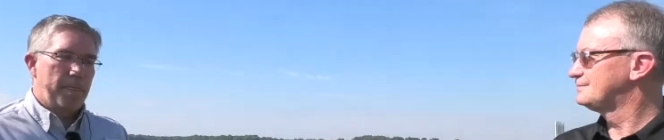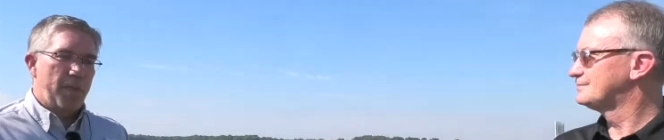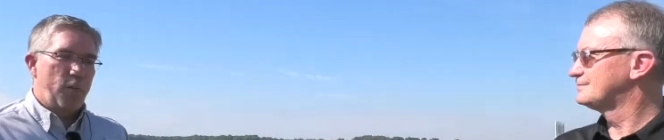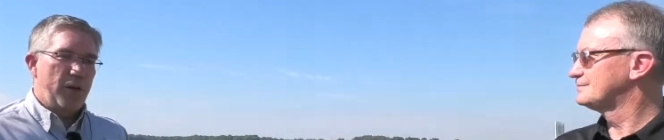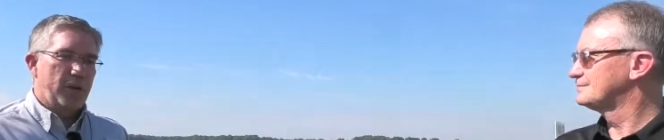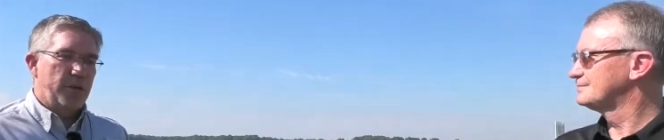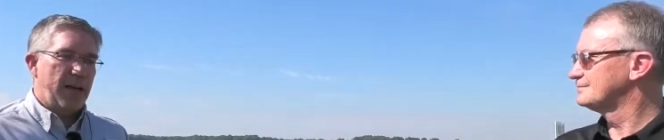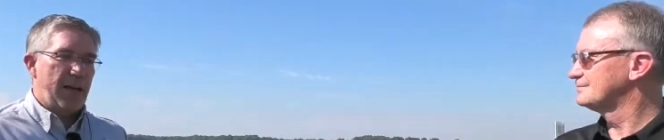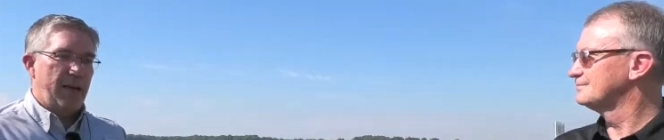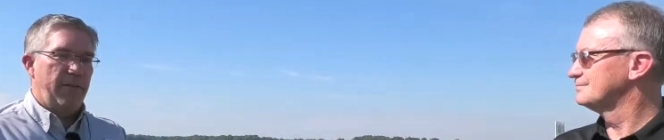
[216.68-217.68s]
Speaker 1: We also
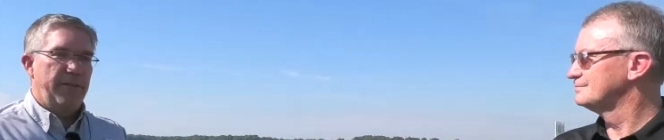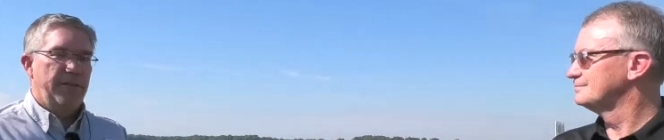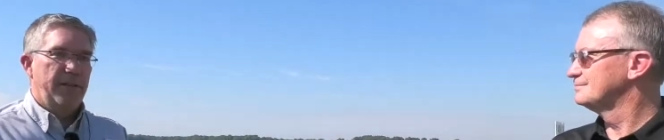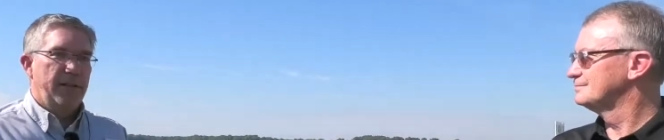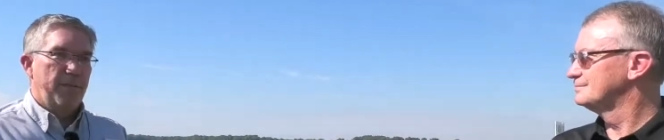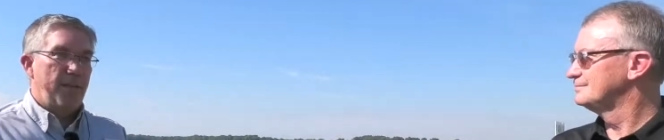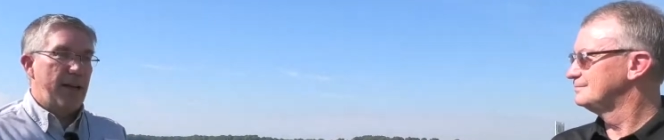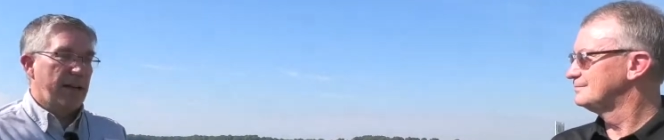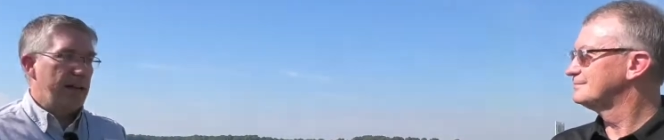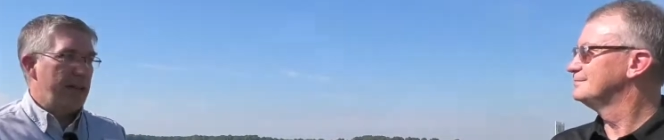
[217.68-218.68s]
have
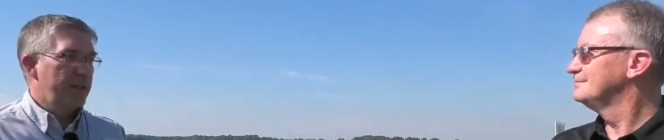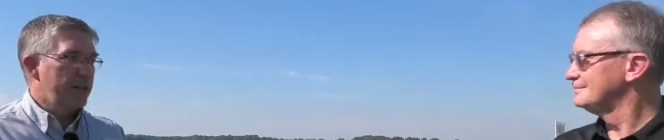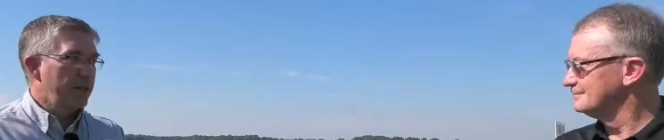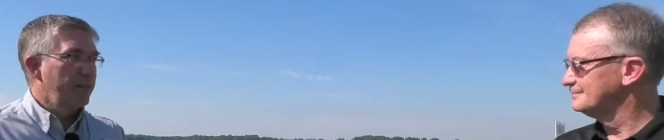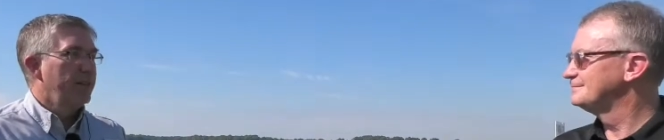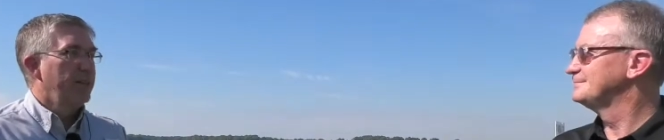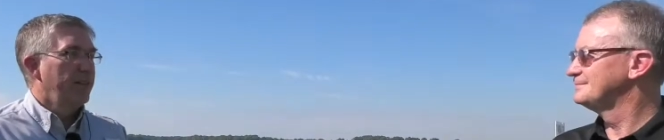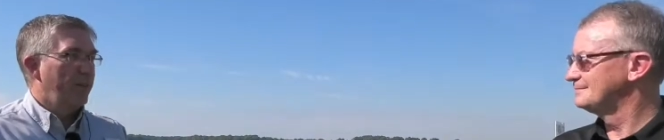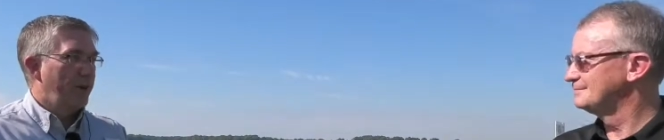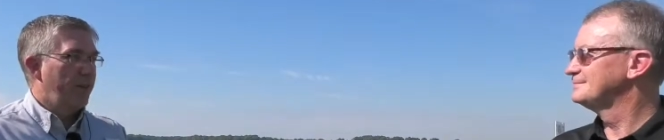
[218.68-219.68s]
Matt Knatzer,
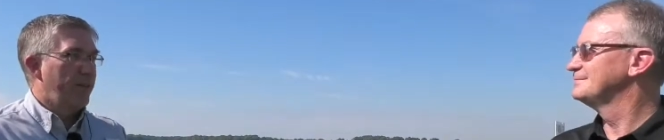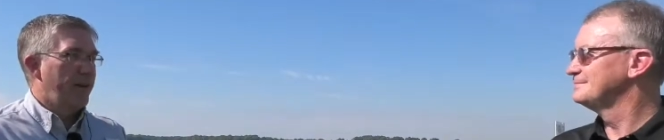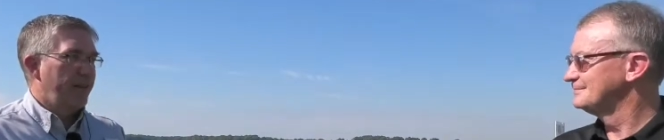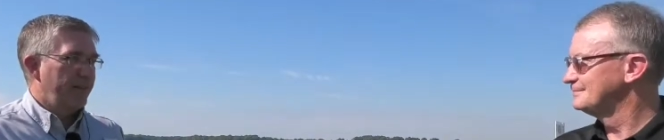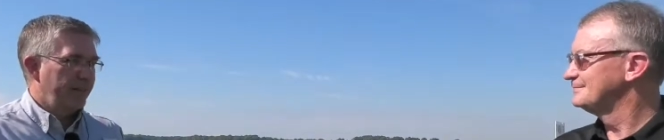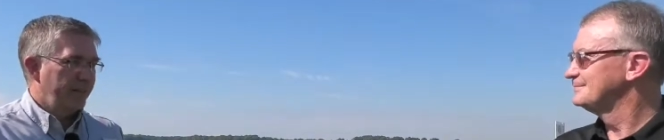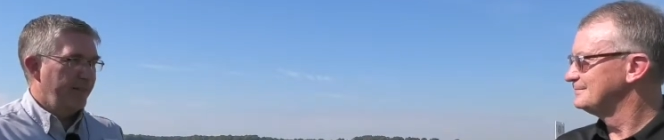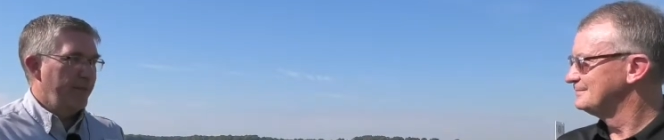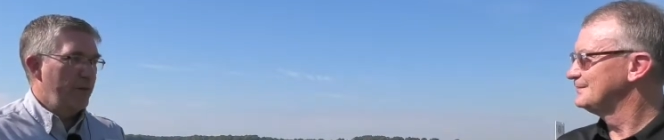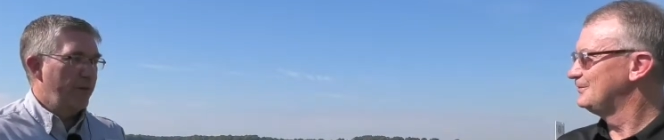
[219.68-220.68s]
one of our
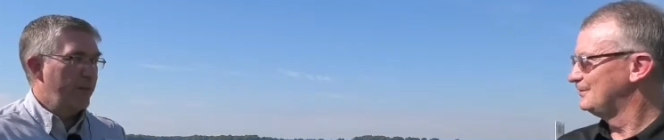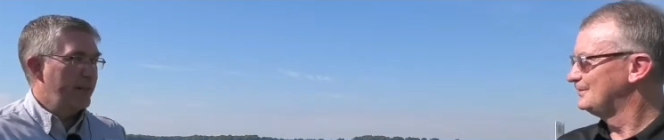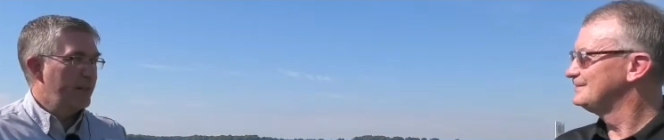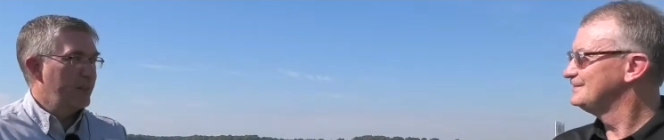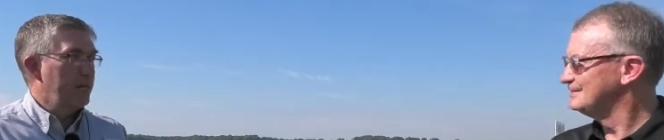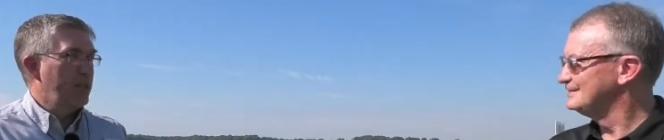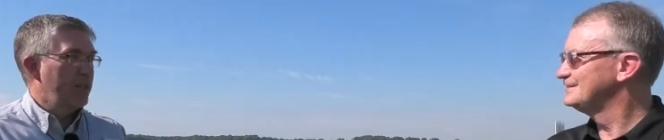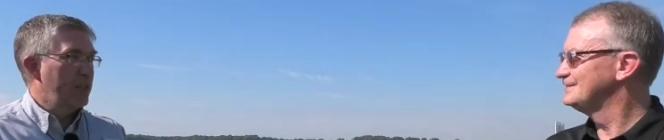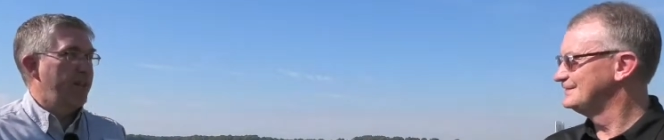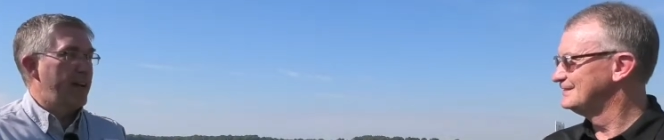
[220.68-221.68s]
U of A System
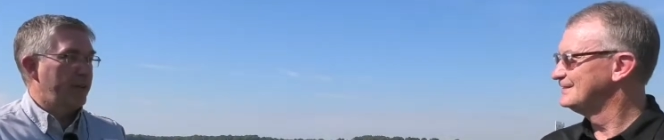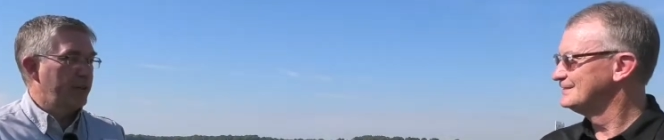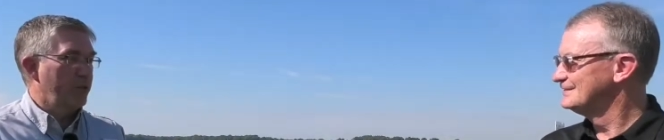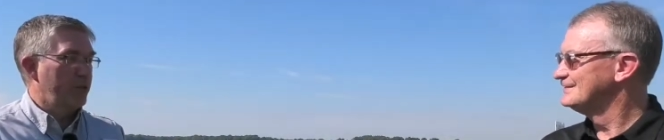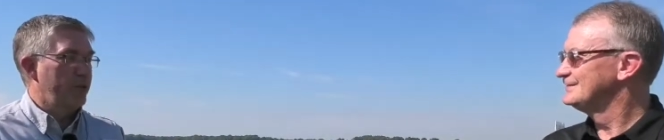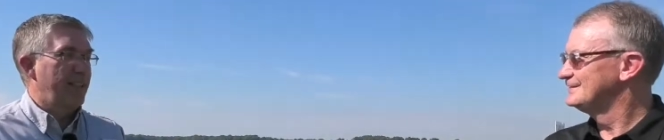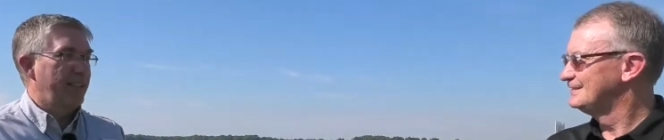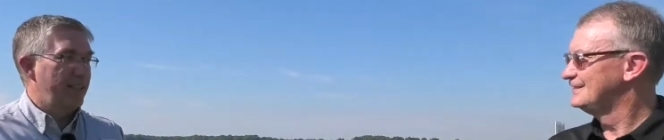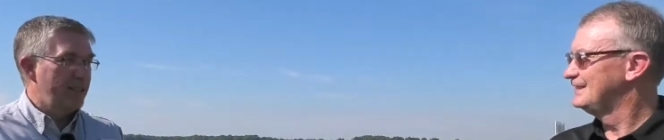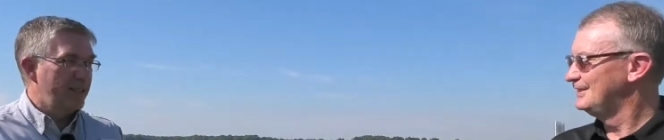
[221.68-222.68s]
Division of Agriculture
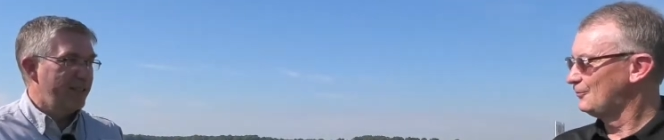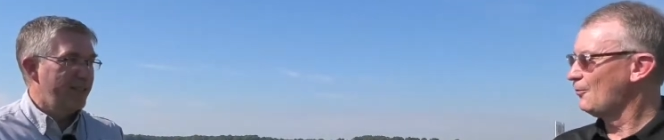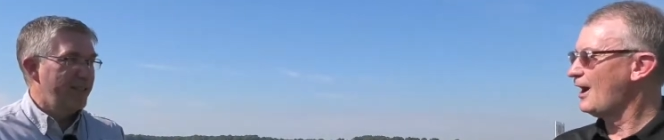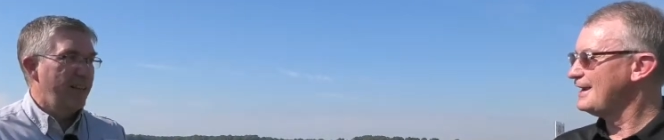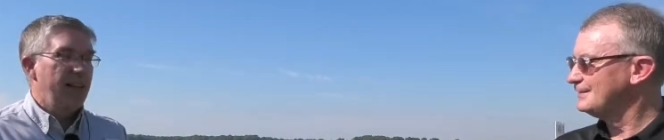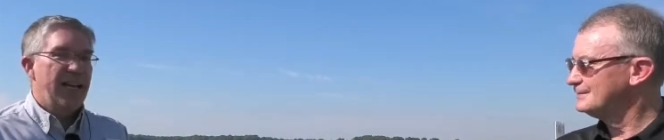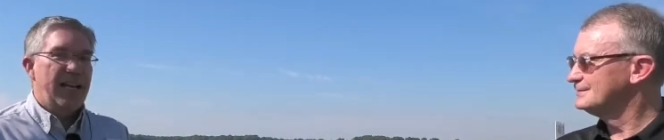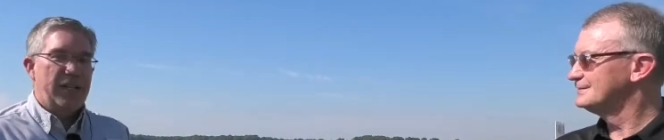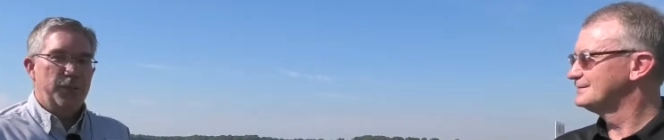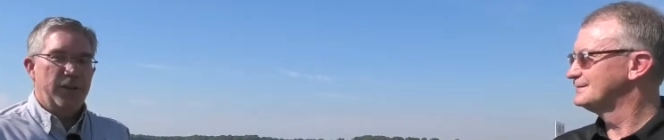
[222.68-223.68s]
technicians, right,
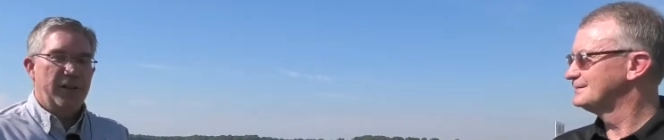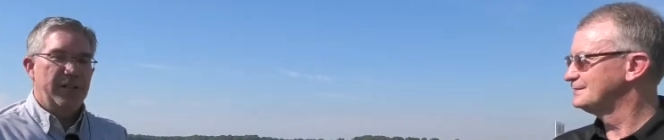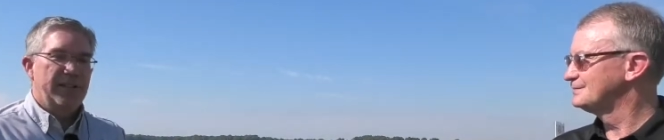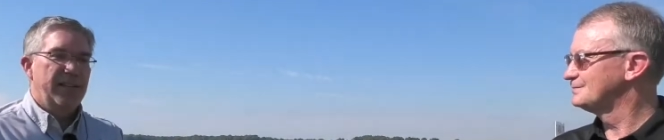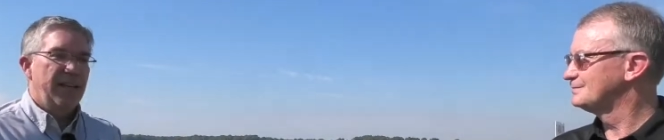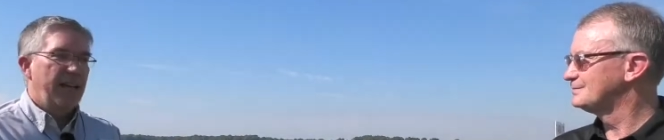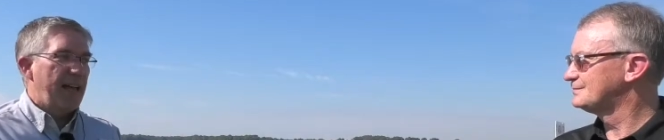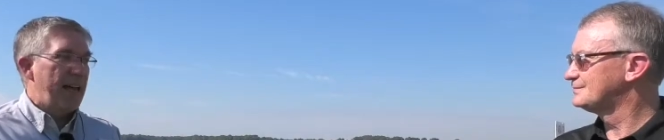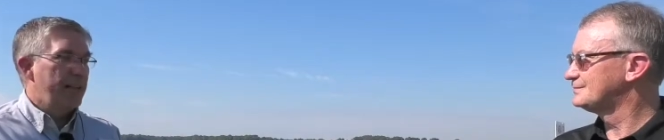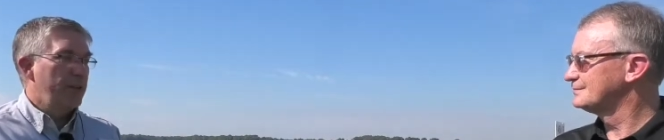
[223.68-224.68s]
as well as
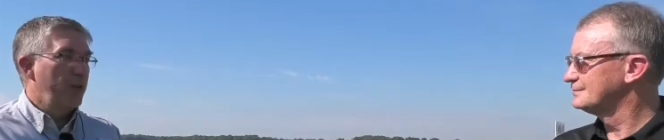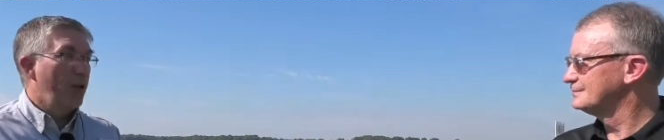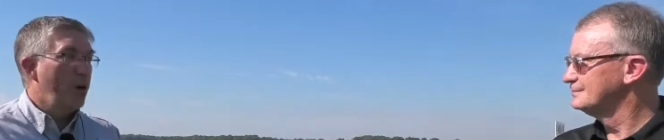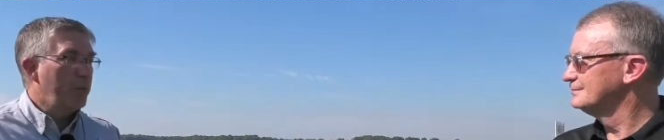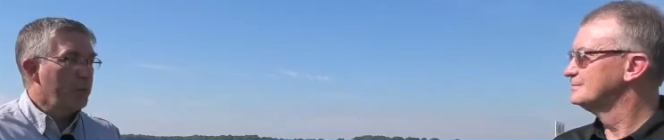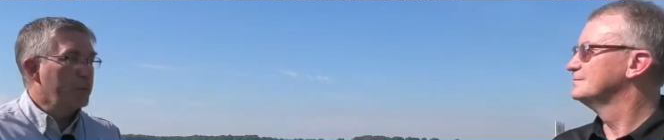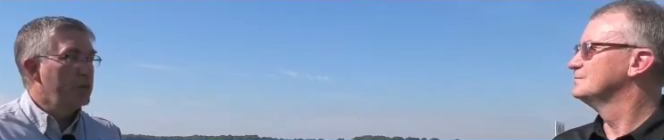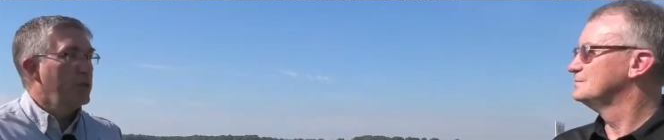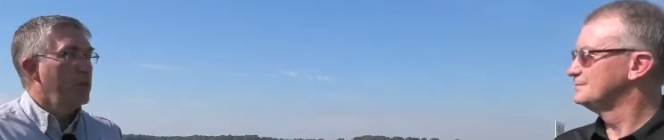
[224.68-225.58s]
Addison Nobles,